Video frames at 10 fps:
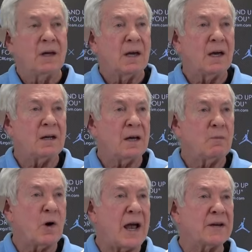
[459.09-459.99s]

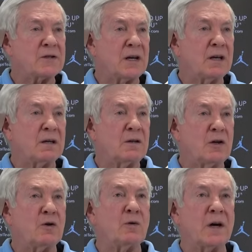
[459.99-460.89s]
And we're asking
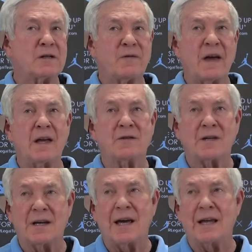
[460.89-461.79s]
you as fans
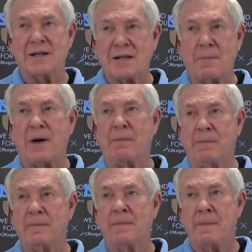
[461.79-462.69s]
today to step
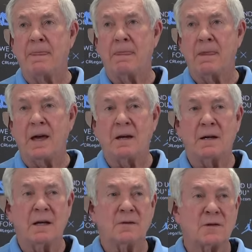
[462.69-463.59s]
up
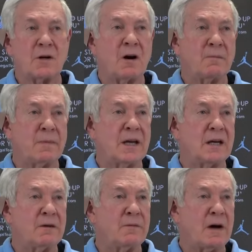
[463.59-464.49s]
and start being
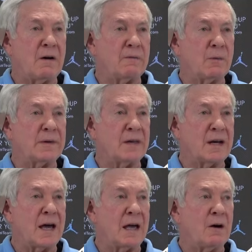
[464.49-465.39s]
involved with
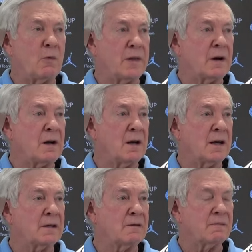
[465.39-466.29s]
NIL, with our
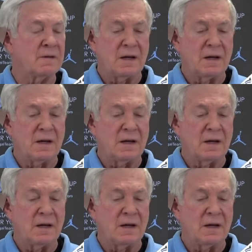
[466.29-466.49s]
collective,